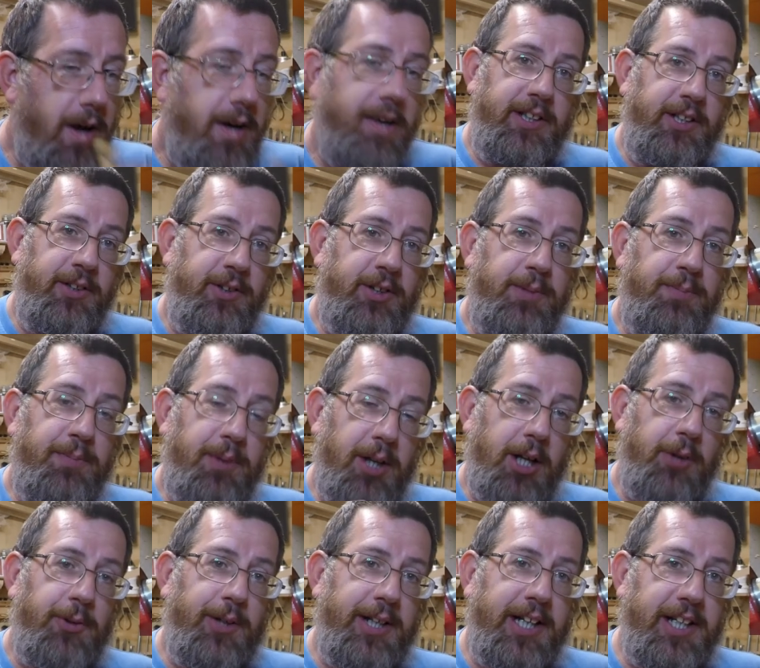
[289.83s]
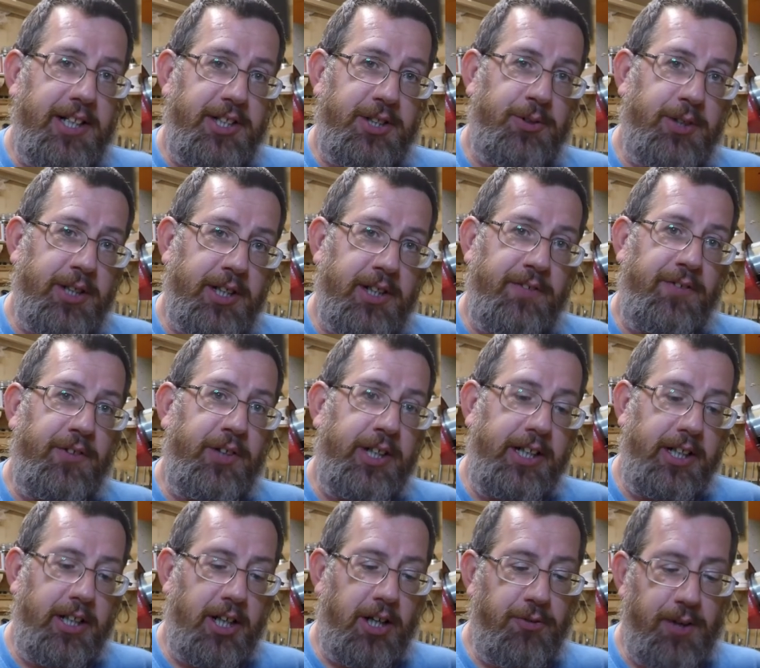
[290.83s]
you can blow in it to a
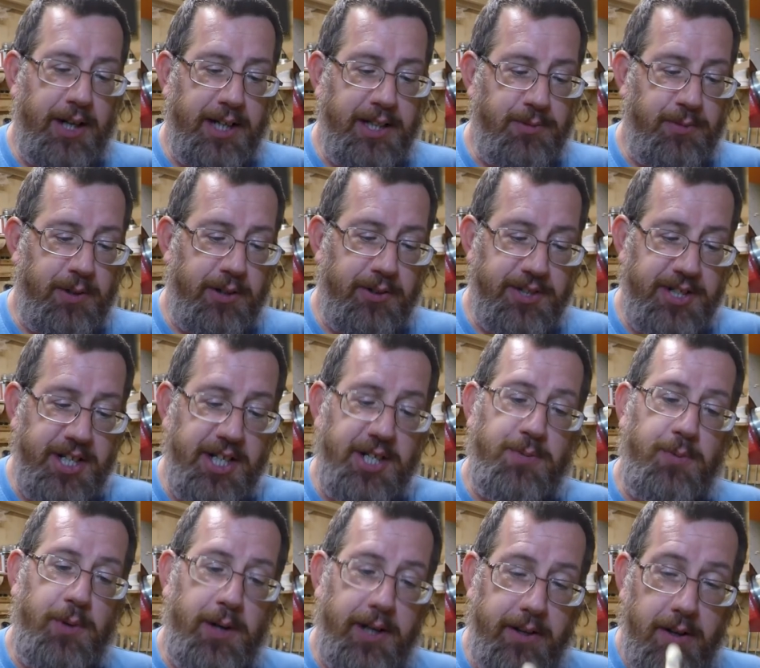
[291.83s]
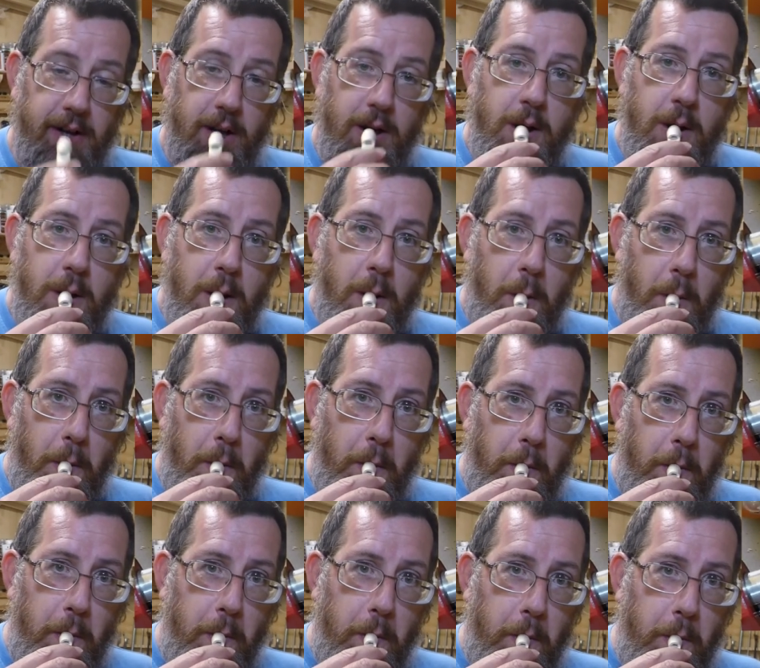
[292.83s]
really low rate, whereas this one,
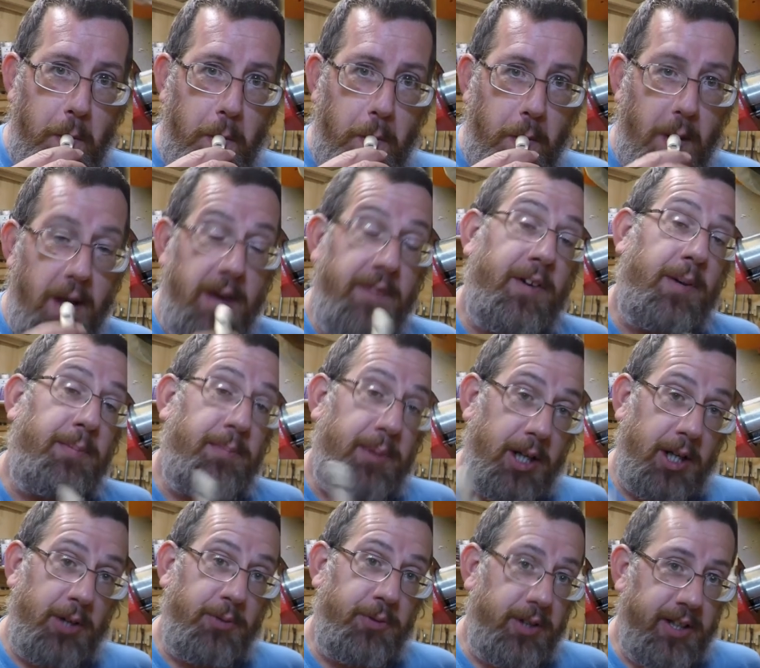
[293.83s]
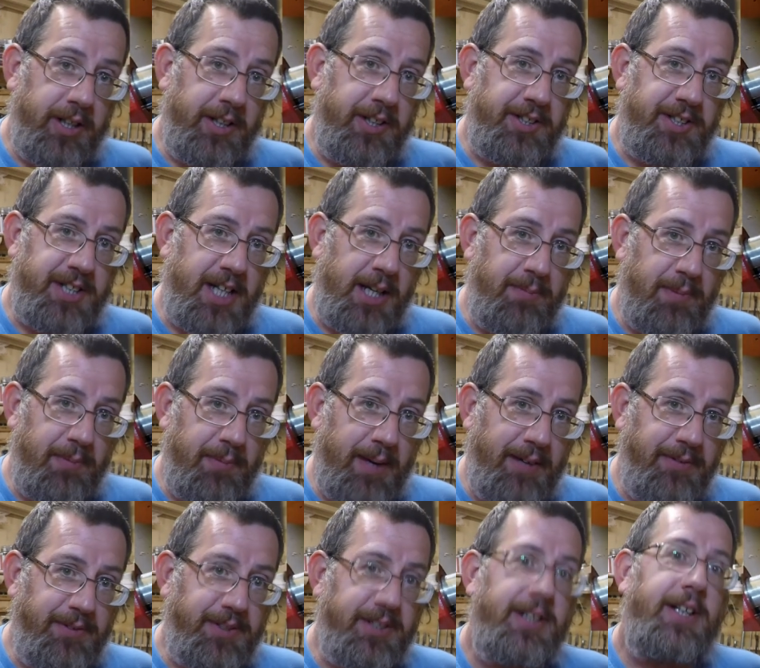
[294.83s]
if I blow at the same
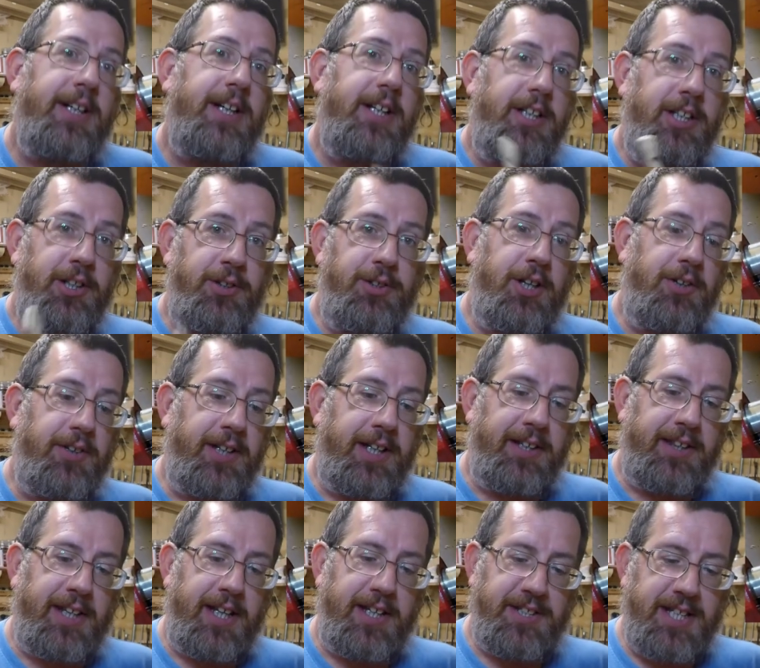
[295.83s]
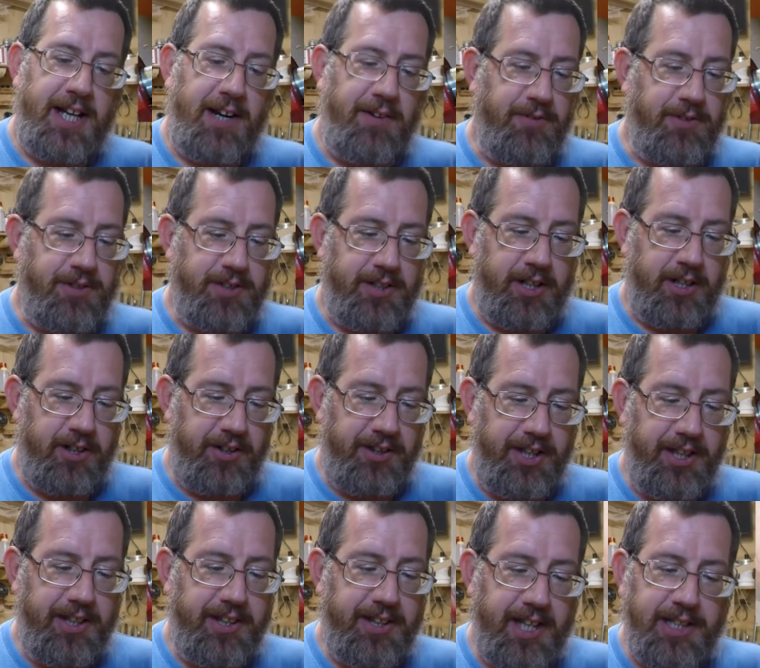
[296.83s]
amount, you don't get that sound. And I
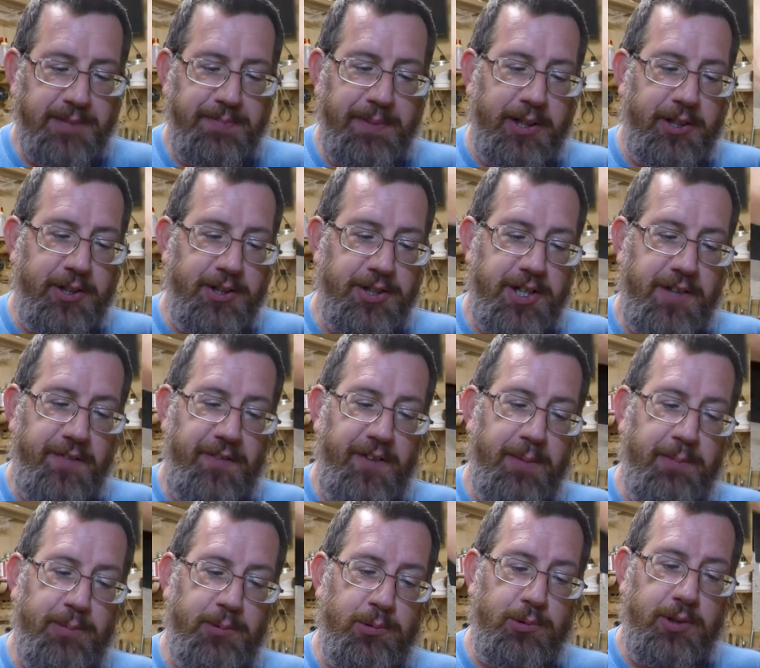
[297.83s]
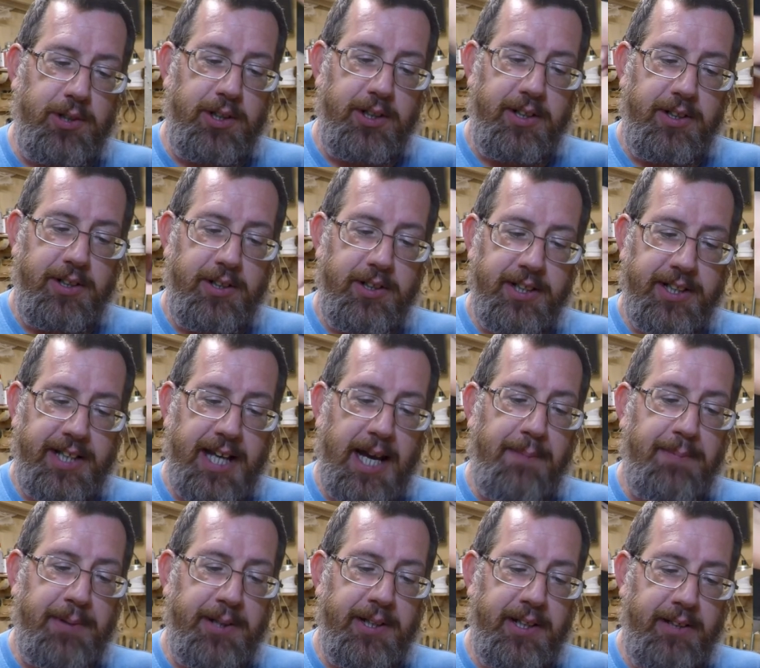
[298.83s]
think that's because the fipple, the
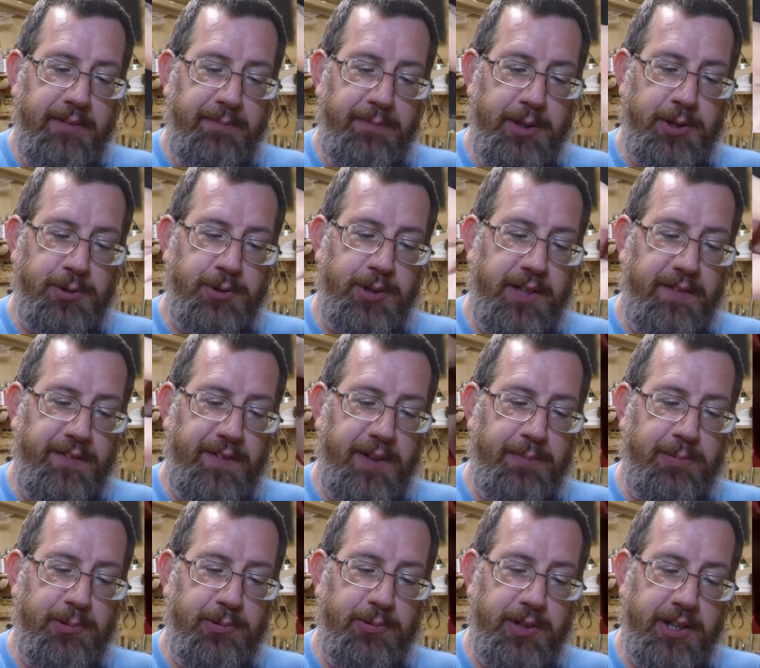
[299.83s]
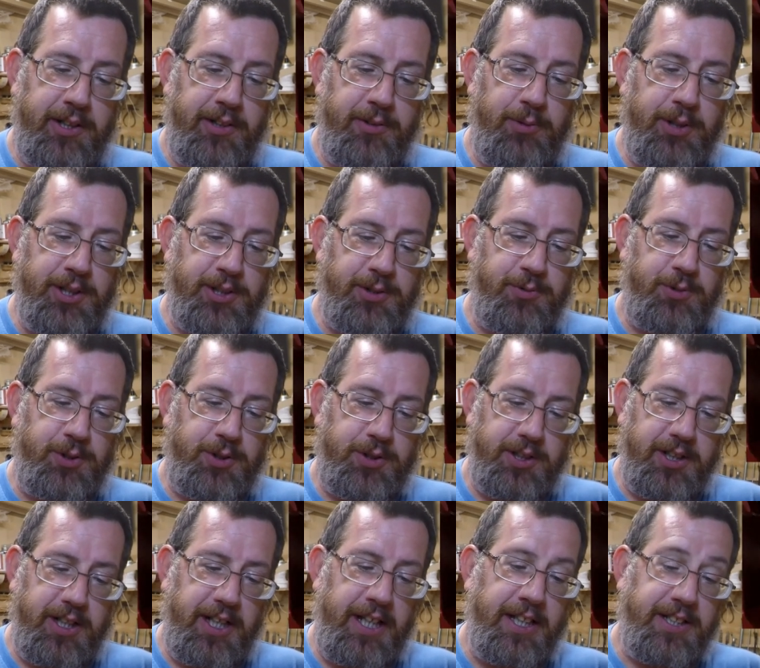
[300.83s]
gap between the fipple and the whistle
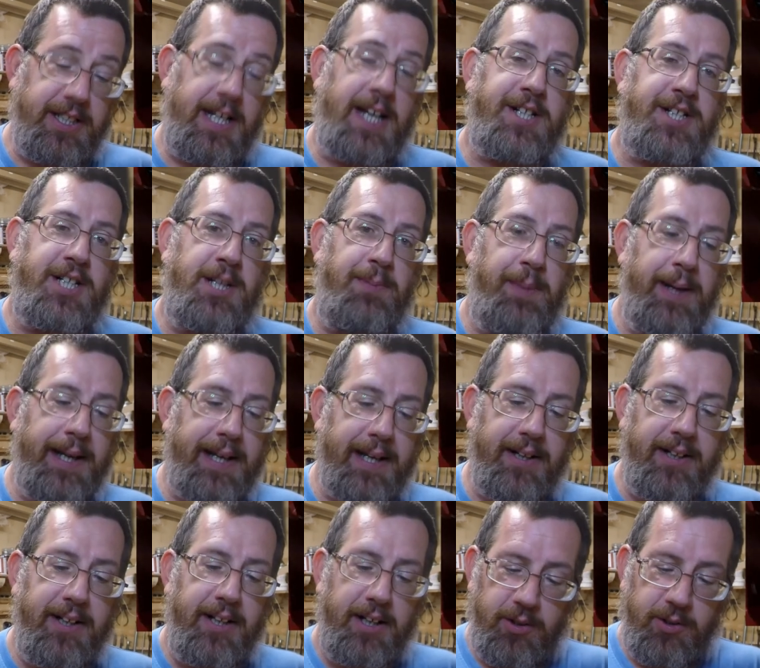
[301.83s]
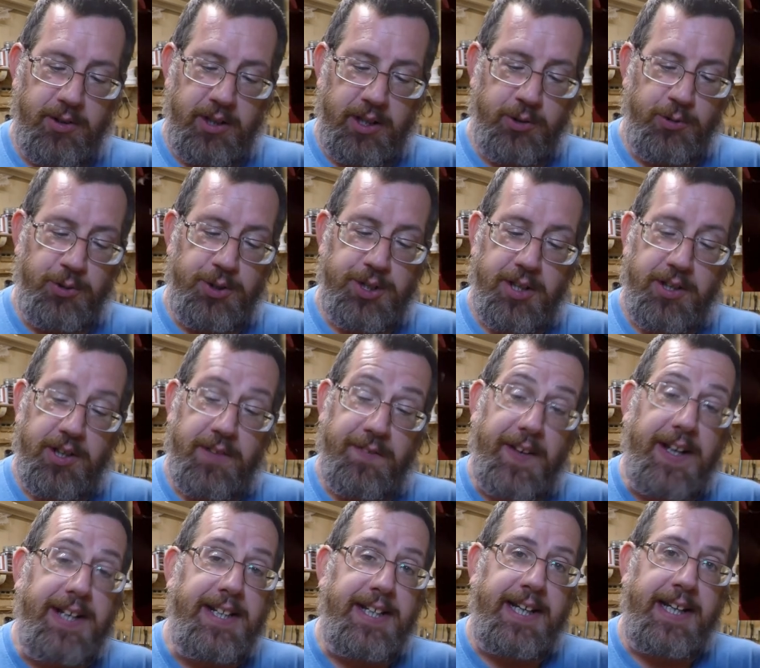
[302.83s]
is actually bigger, and also the vent